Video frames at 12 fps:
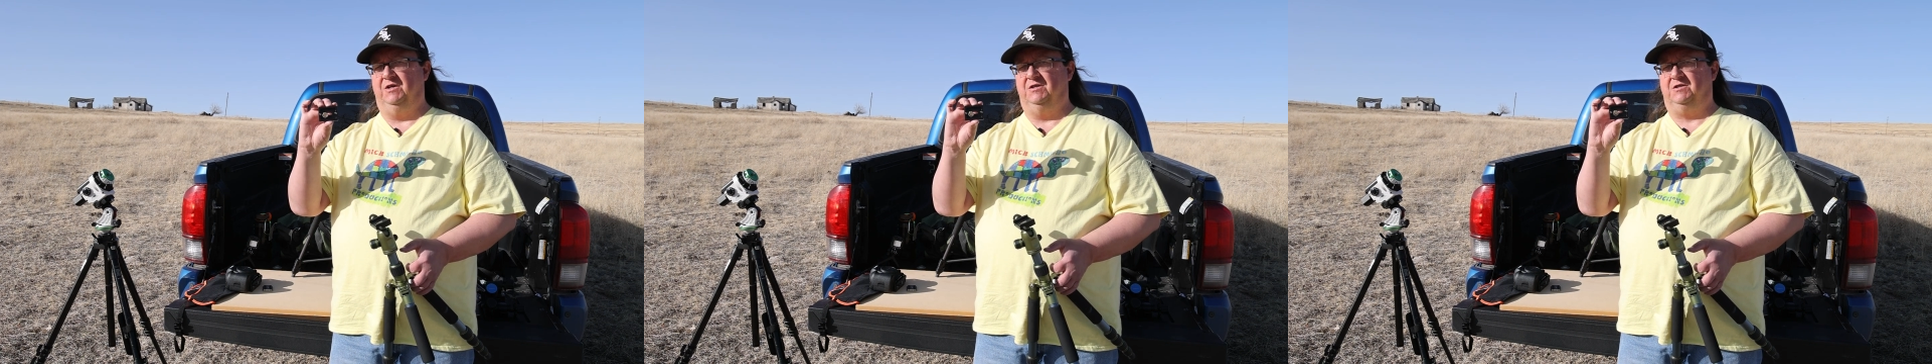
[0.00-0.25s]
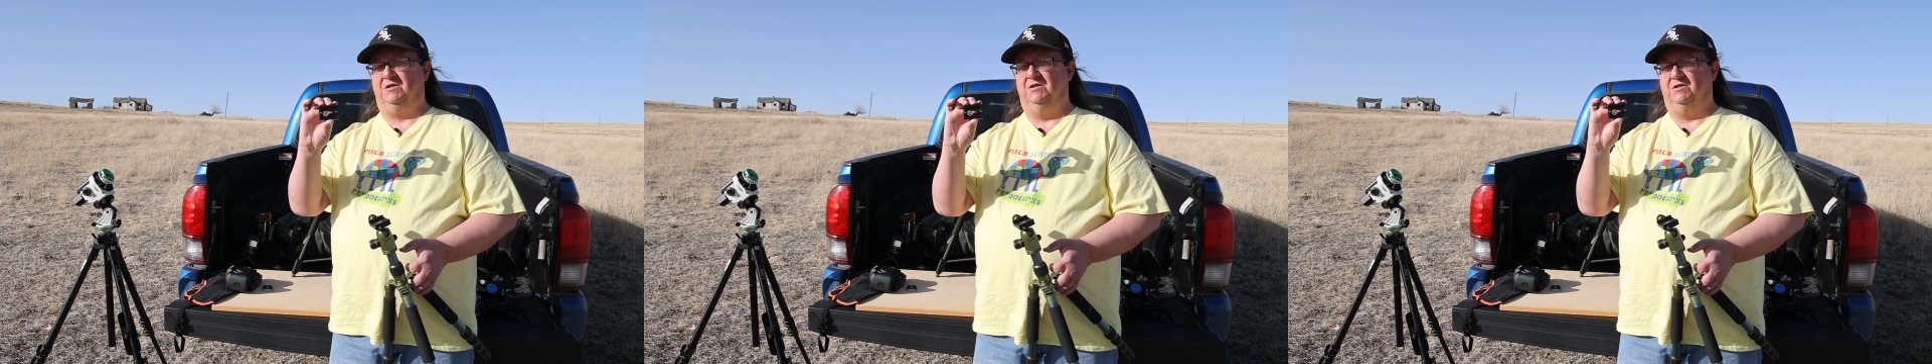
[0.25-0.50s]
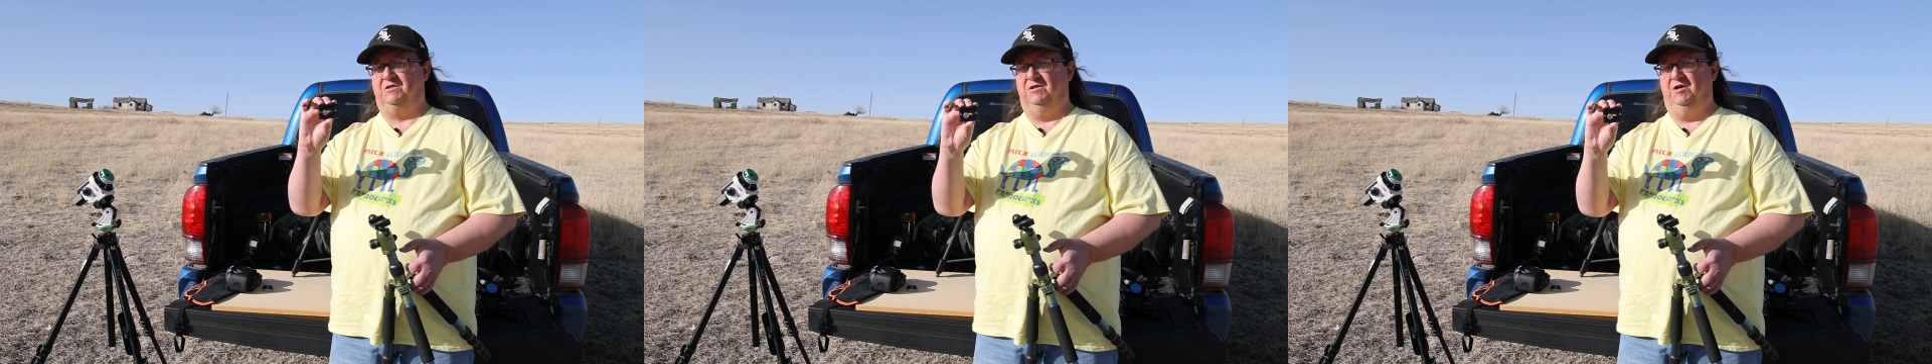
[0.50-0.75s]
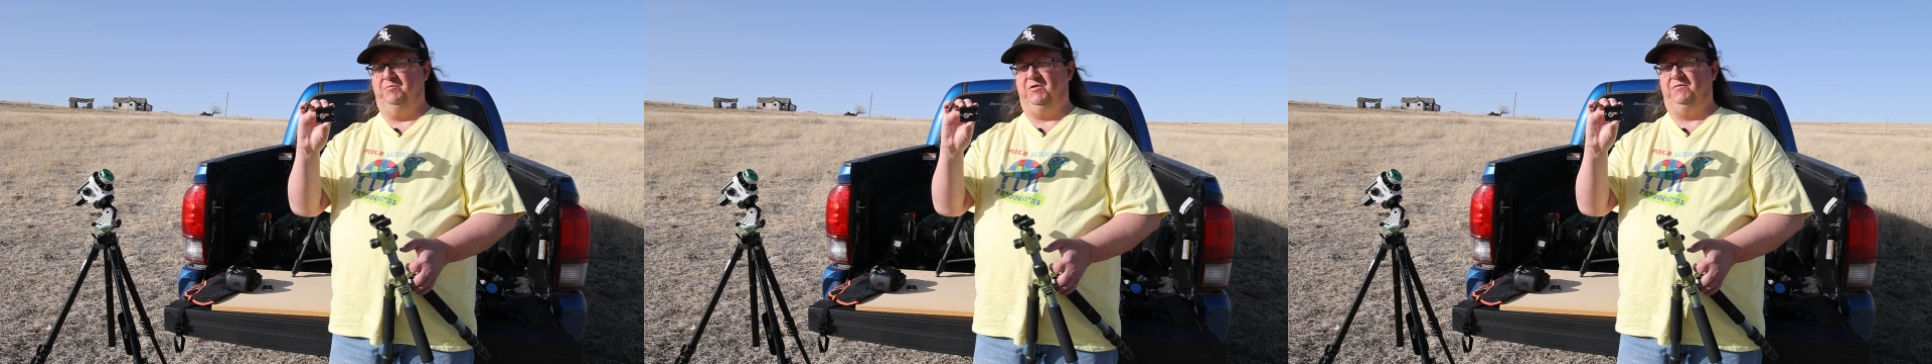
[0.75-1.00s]
It's going to
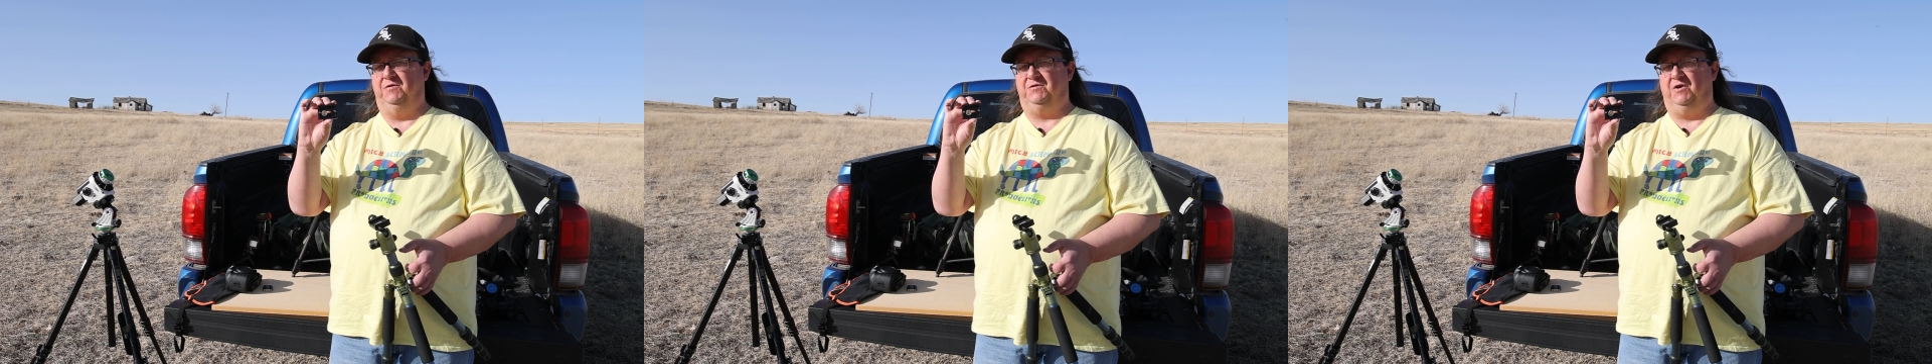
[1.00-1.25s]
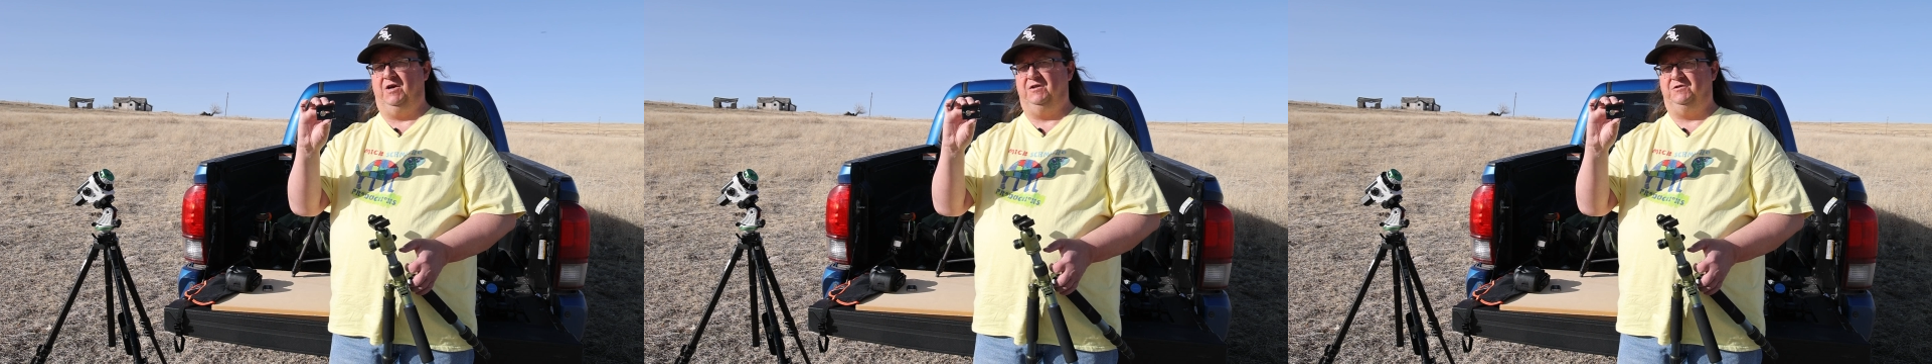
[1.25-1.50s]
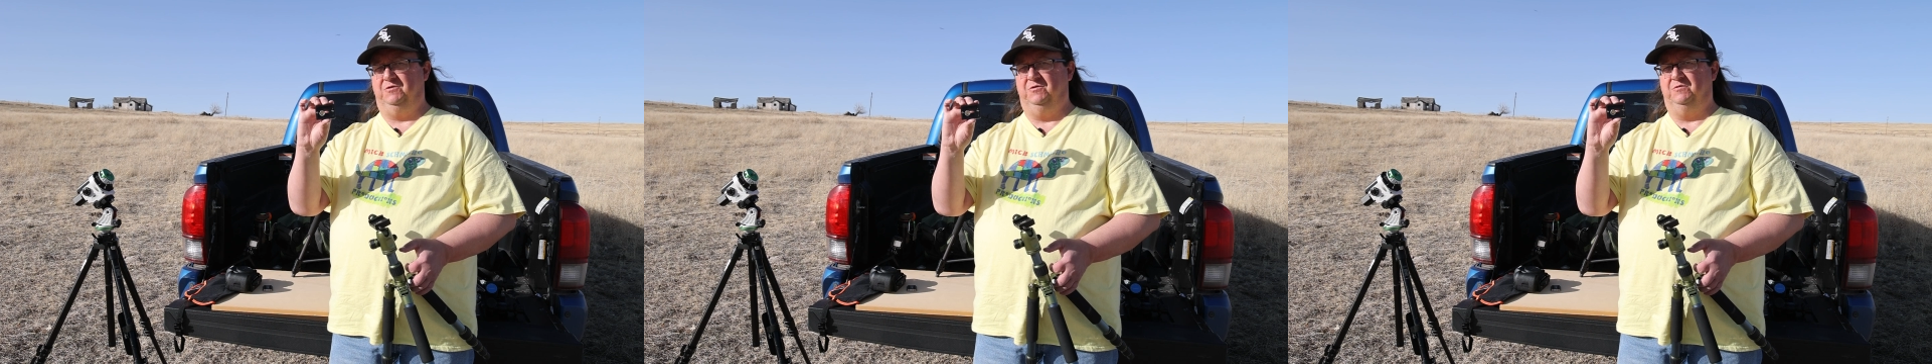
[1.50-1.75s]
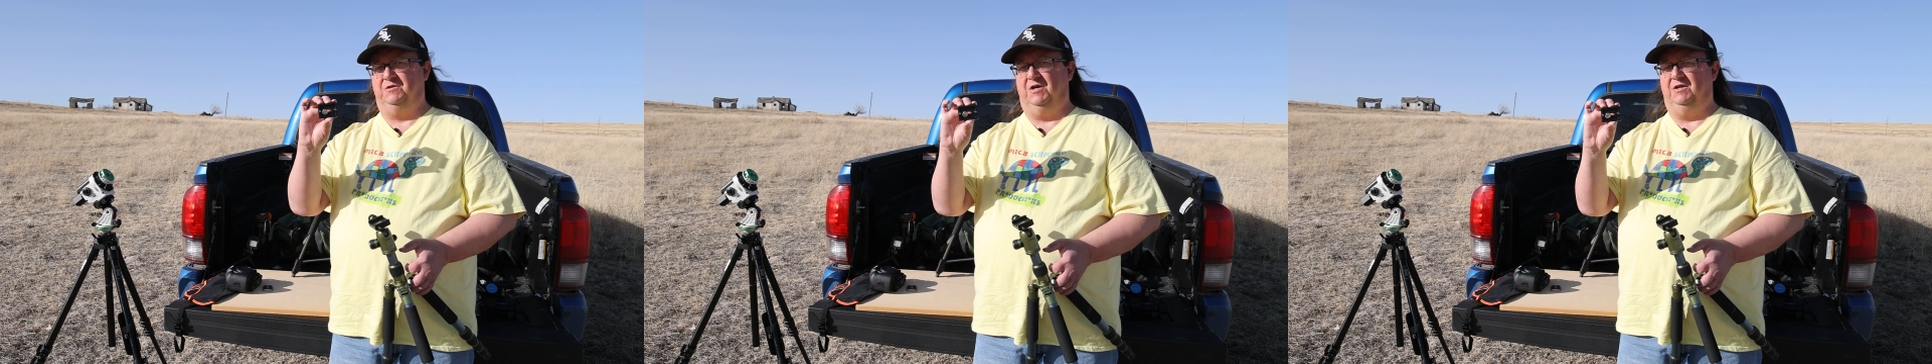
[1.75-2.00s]
slip if you try
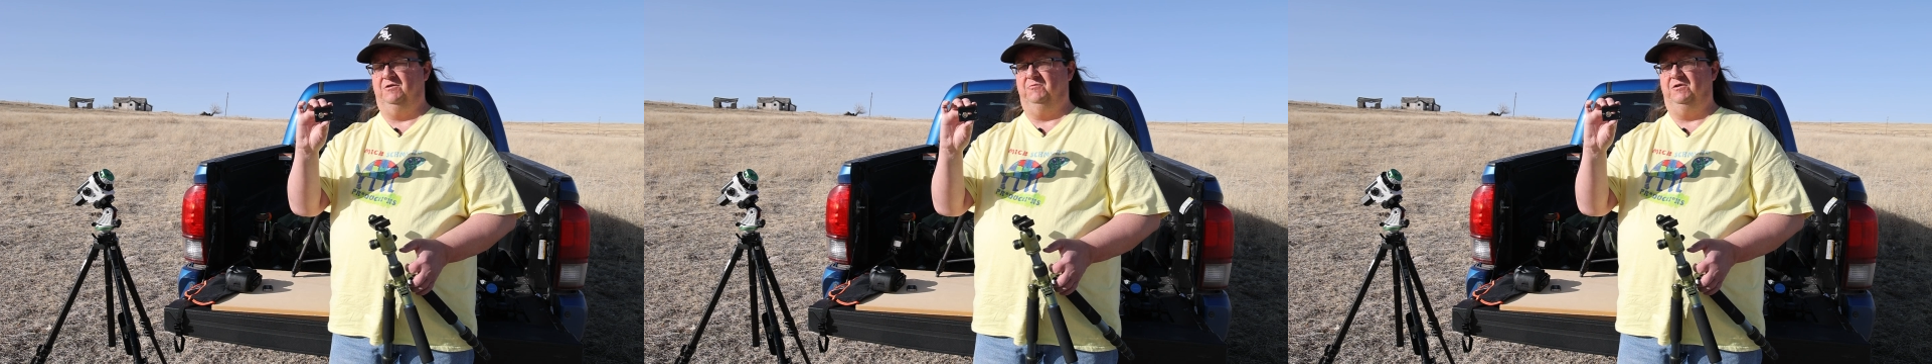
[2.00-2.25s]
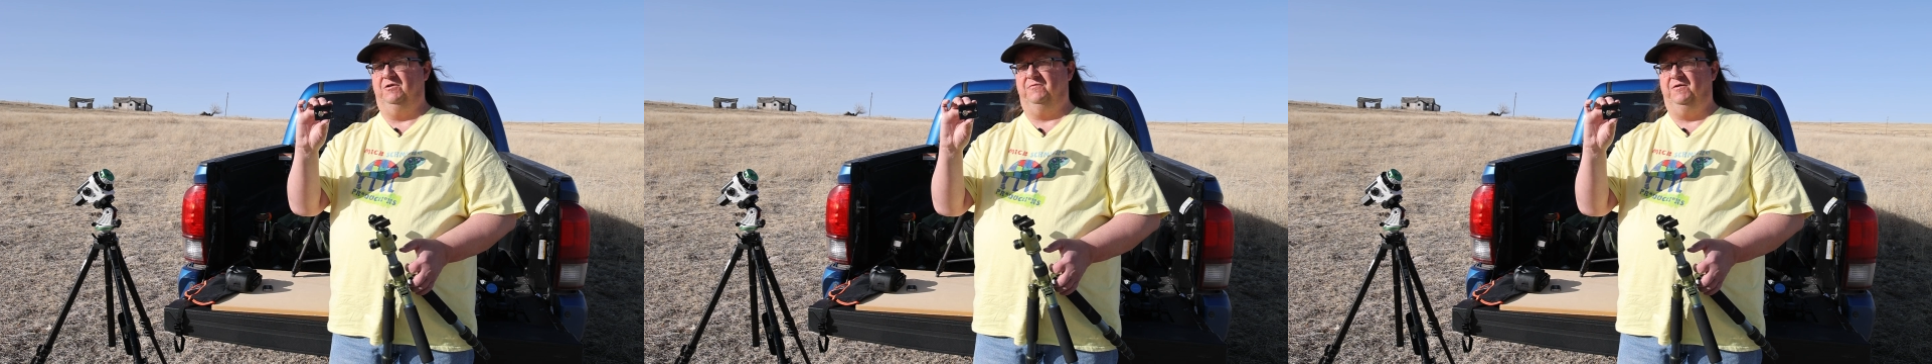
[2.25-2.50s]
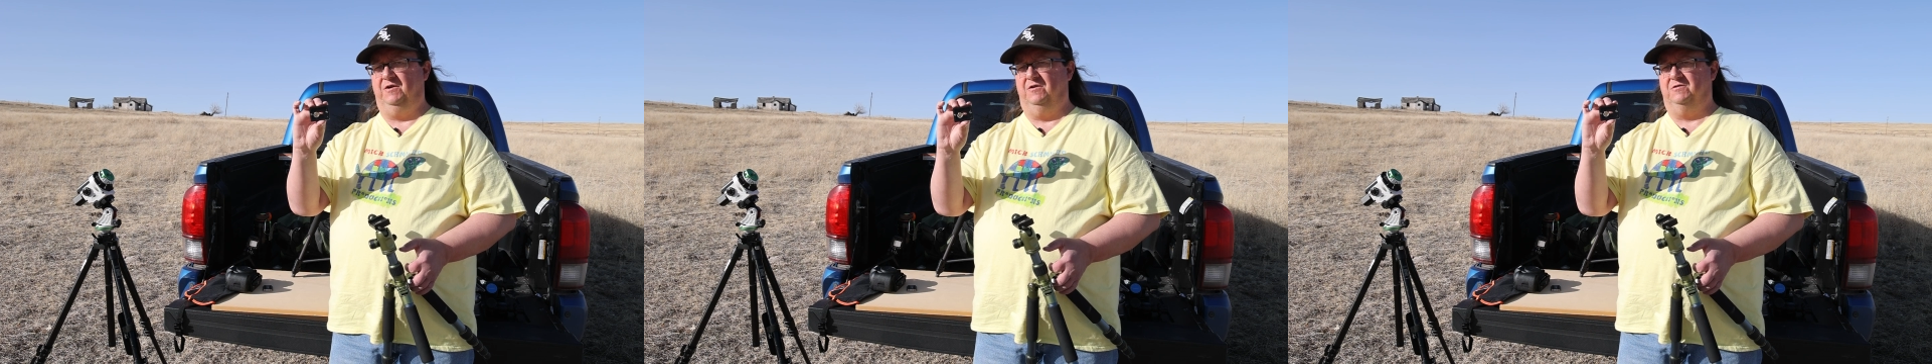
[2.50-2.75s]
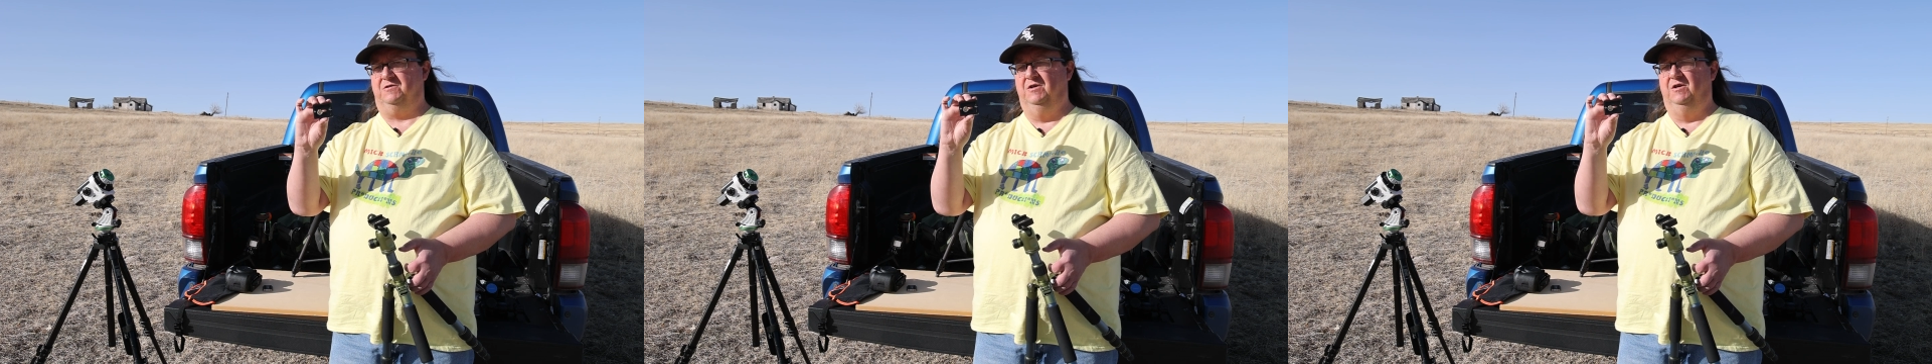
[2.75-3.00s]
to tighten it with your
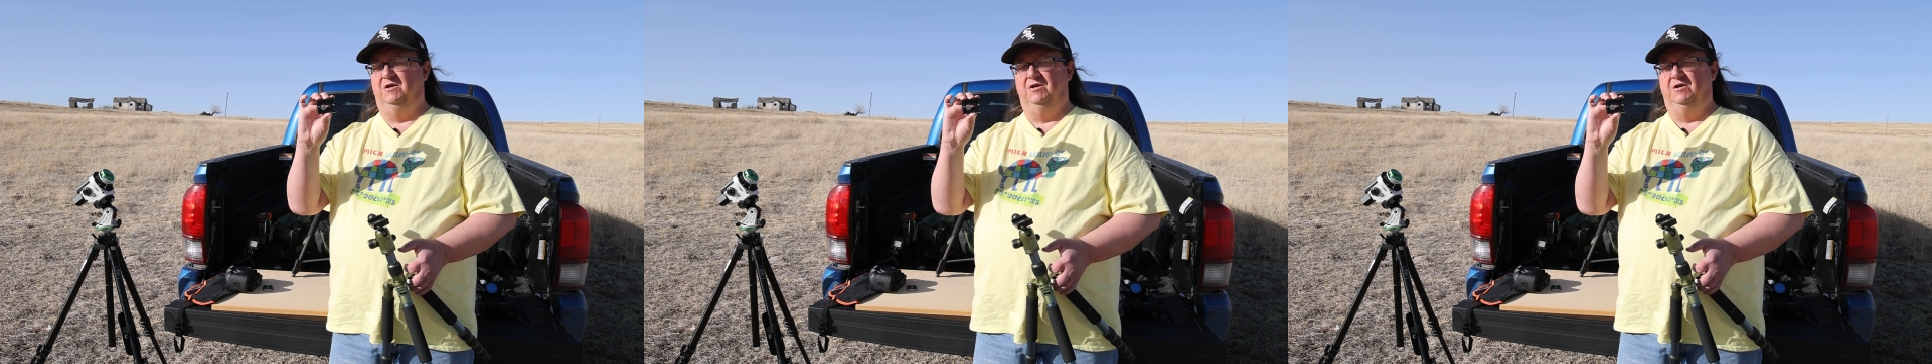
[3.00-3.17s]
fingers.